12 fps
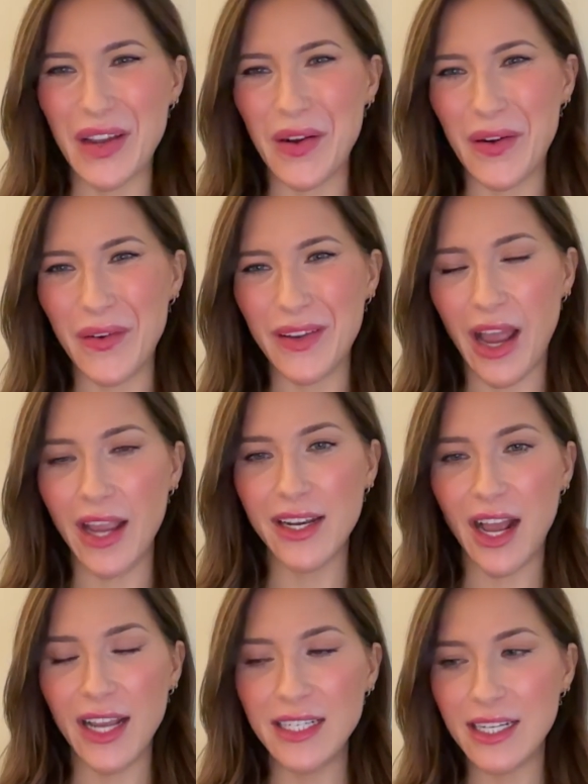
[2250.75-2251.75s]
So
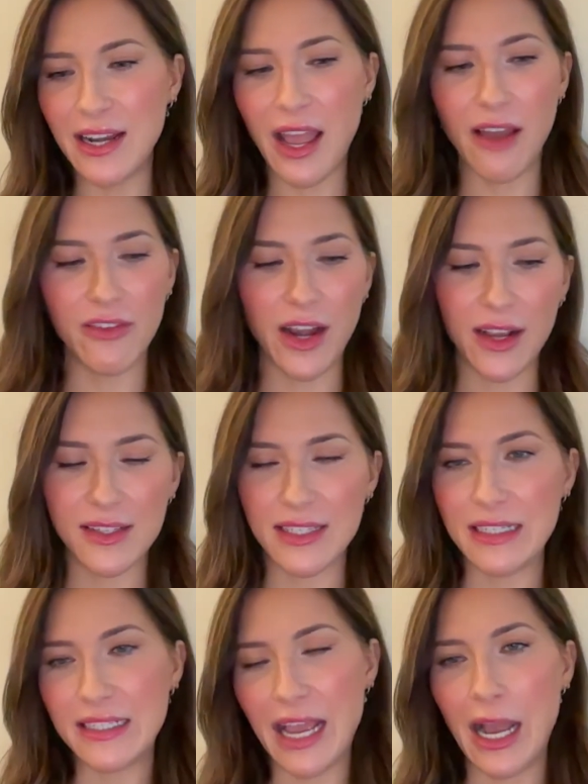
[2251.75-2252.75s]
I didn't have an
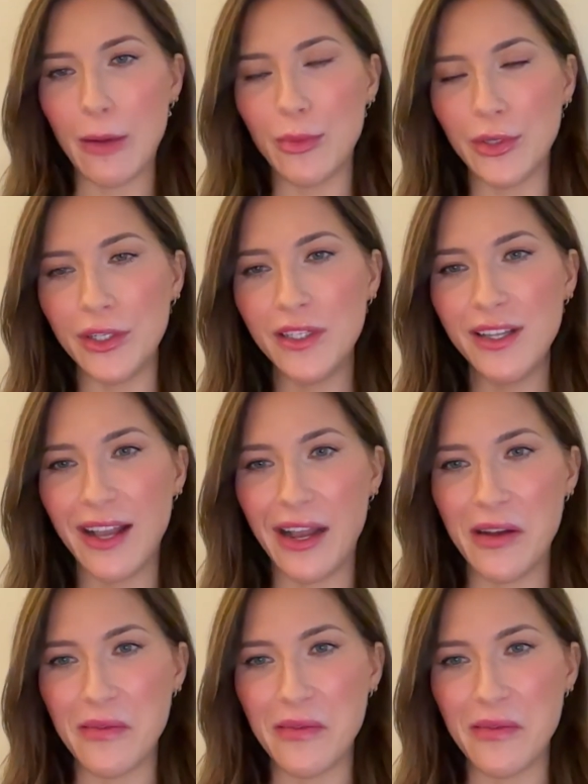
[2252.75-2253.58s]
exit to Apple.